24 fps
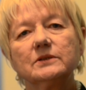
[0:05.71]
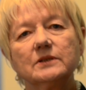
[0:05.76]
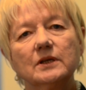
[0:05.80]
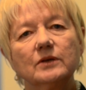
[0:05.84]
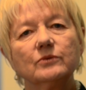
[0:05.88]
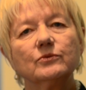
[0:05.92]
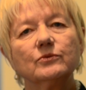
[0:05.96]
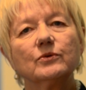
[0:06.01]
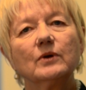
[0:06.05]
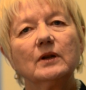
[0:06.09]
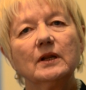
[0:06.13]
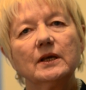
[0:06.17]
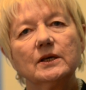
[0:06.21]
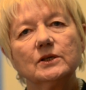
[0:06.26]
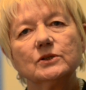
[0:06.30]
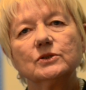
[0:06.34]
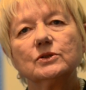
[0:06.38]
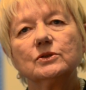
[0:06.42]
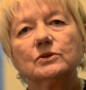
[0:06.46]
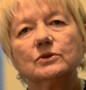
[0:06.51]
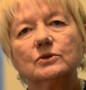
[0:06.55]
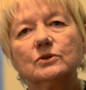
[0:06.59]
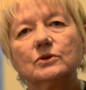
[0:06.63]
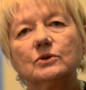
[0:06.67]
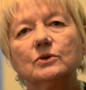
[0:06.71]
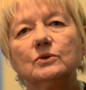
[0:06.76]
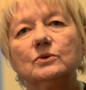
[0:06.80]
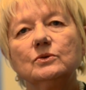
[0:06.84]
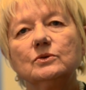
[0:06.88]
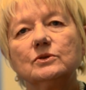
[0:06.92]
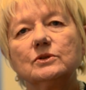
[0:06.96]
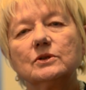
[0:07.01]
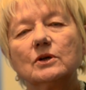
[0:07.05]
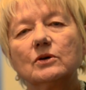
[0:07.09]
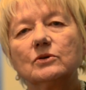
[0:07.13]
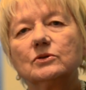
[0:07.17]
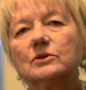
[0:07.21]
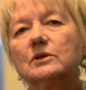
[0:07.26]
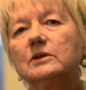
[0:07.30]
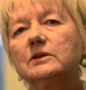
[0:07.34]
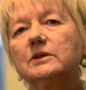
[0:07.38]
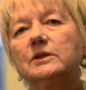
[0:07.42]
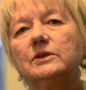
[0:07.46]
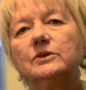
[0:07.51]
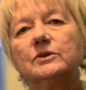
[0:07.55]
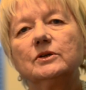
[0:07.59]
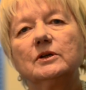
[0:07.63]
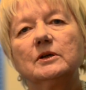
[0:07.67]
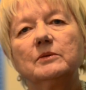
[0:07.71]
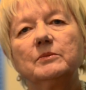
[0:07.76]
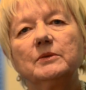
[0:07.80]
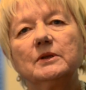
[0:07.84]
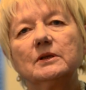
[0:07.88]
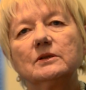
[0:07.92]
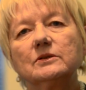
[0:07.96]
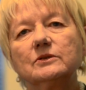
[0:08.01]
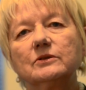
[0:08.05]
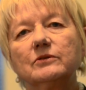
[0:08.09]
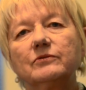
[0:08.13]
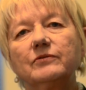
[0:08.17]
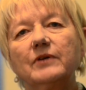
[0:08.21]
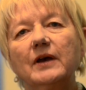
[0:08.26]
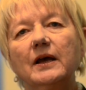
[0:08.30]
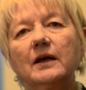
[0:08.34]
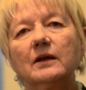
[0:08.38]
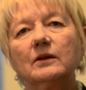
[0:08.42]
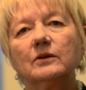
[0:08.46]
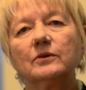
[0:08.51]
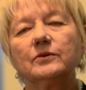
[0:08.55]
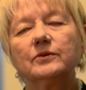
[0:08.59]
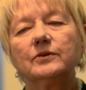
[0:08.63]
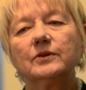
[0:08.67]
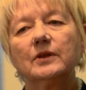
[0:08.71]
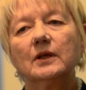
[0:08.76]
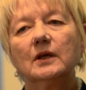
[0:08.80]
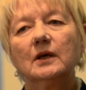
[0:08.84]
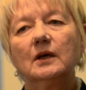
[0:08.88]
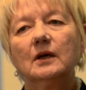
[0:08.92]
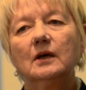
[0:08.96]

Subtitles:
in relation to social determinants of health.